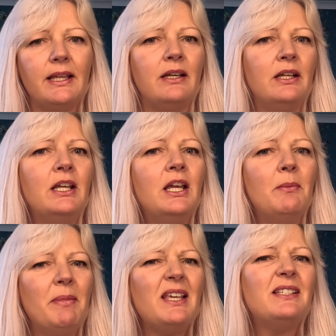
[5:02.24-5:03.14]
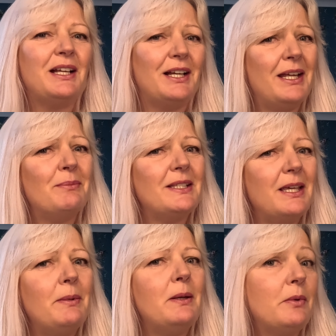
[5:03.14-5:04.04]
then. Basically, I'm
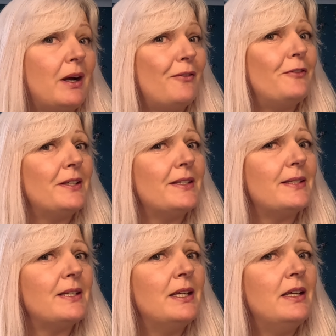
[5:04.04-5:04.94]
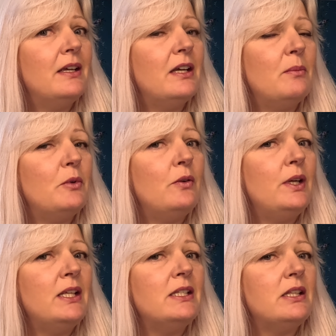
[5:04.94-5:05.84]
skipping breakfast. I'm
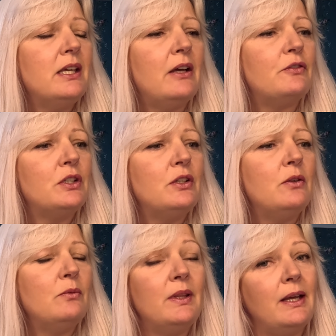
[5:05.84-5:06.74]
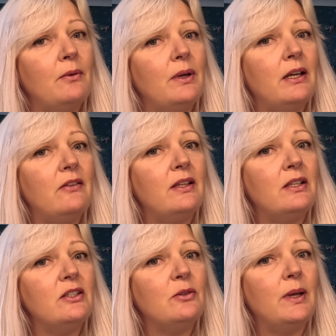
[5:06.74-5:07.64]
going into the afternoon without
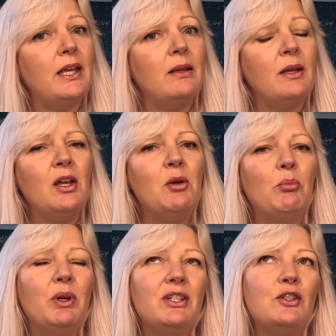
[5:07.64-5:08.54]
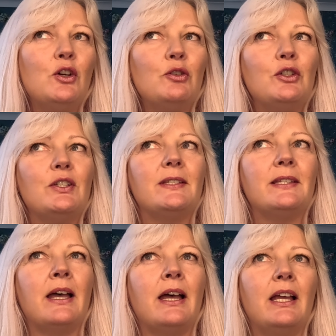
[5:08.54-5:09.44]
anything to eat. But it's not just
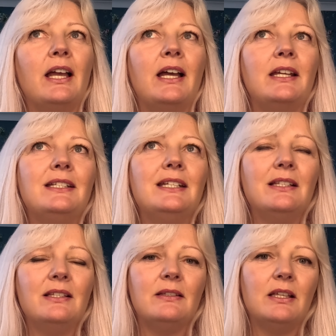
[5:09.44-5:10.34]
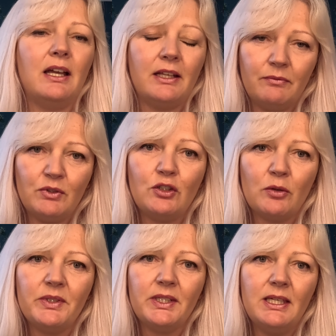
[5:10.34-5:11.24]
that. I did. I
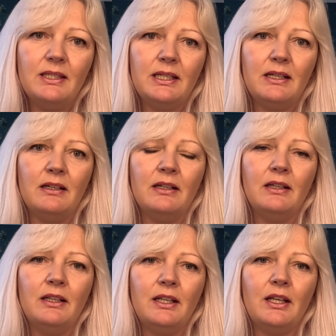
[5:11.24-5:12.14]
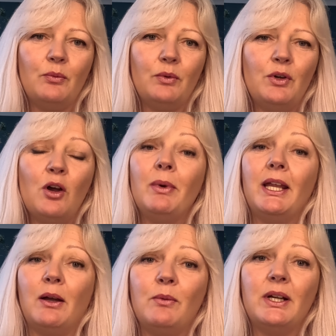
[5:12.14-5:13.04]
stopped eating. Uh,
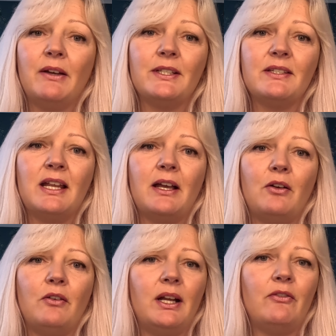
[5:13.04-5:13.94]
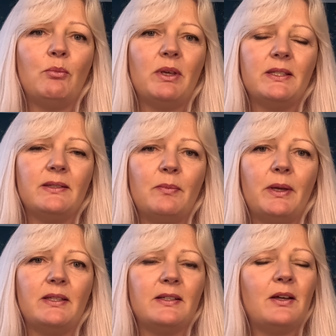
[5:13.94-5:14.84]
normally, I would have a snack or I'd have a bit of
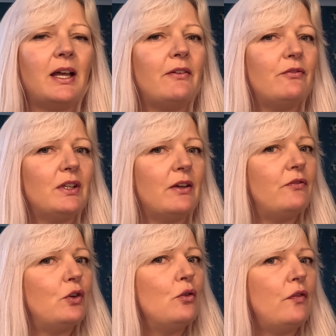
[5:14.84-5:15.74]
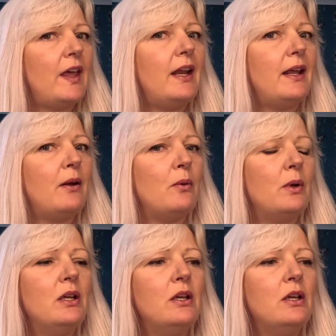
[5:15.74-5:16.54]
supper, so I've, I've cut that out.